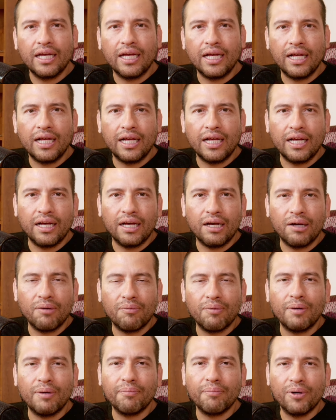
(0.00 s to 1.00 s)
At
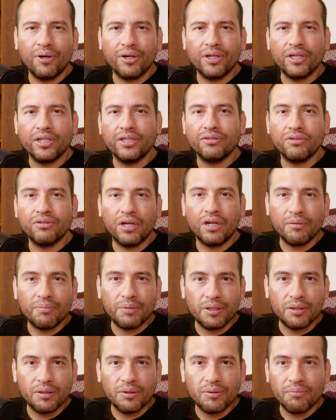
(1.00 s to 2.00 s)
one point he dropped
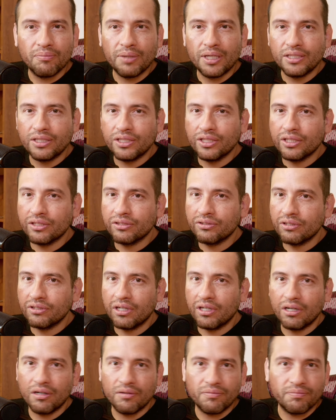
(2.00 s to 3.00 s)
him and just
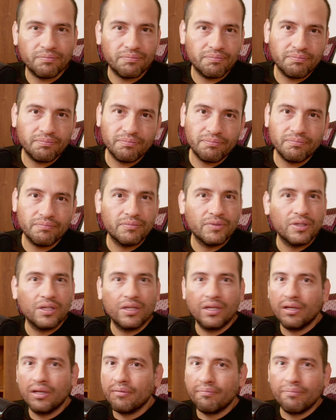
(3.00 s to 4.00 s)
started
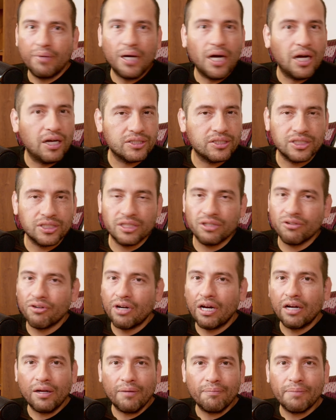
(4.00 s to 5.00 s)
punching
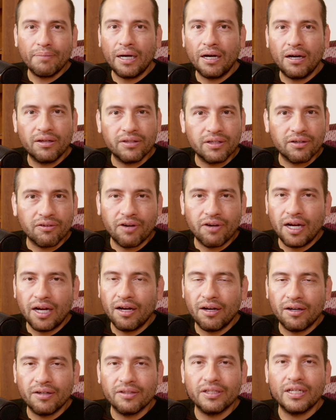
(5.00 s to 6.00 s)
ground and pound the
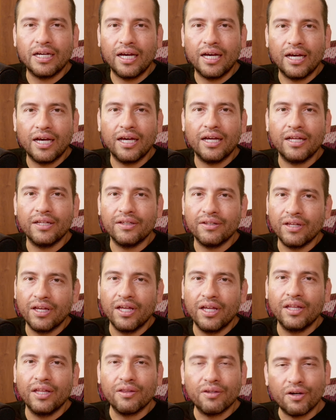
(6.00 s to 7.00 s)
ground, and
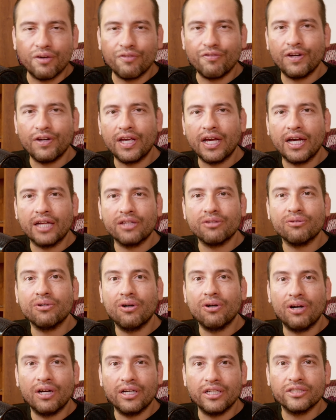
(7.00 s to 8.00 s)
the referee had to
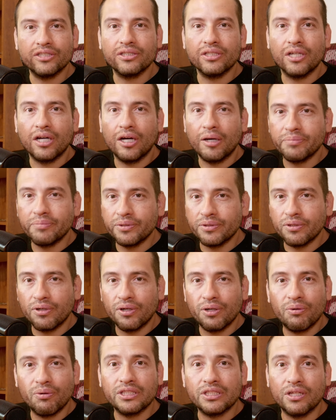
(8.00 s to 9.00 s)
go and stop.
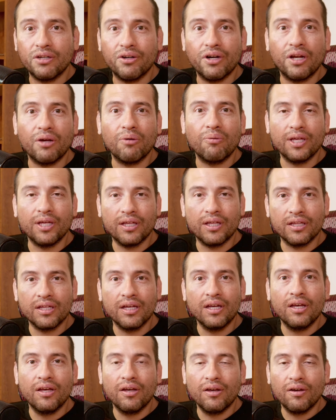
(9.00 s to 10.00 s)
So it was a great
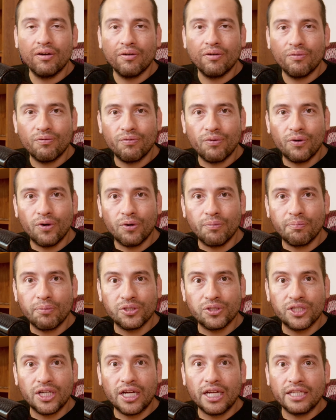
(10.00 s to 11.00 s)
win for
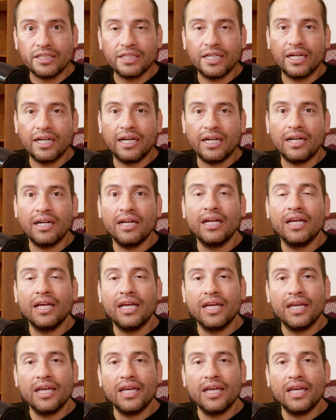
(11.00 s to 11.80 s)
Prochazka.